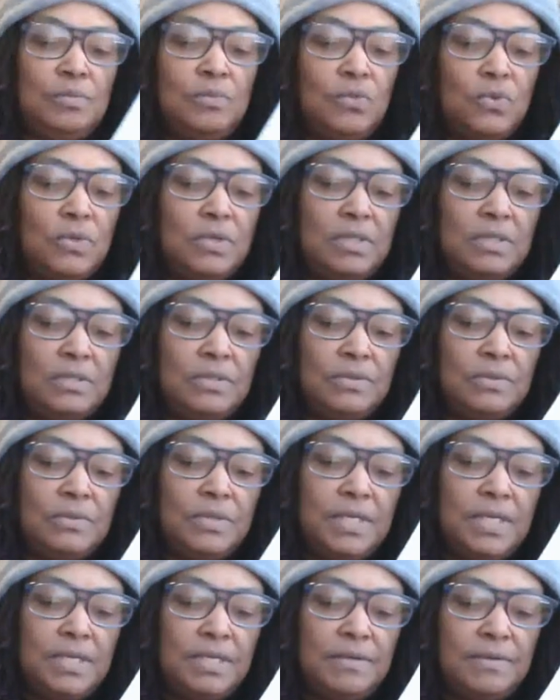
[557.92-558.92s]
more little
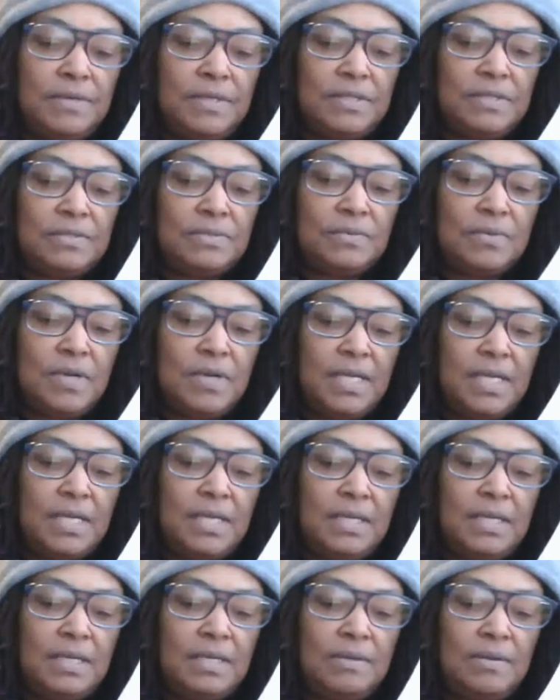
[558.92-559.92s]
areas right
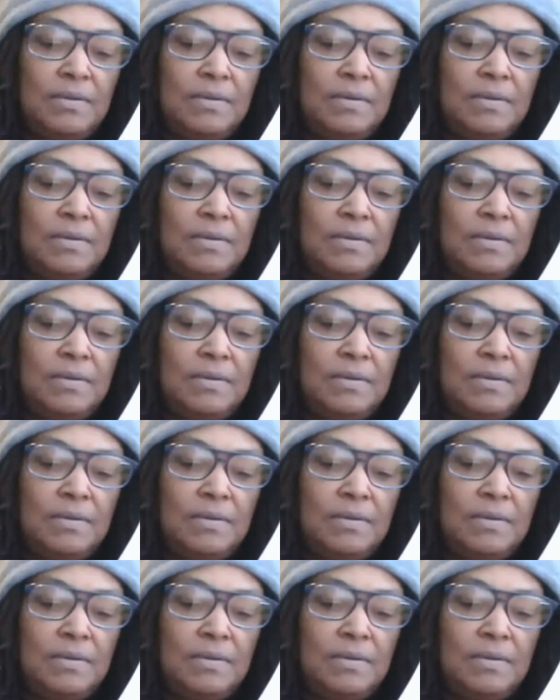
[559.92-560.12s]
here.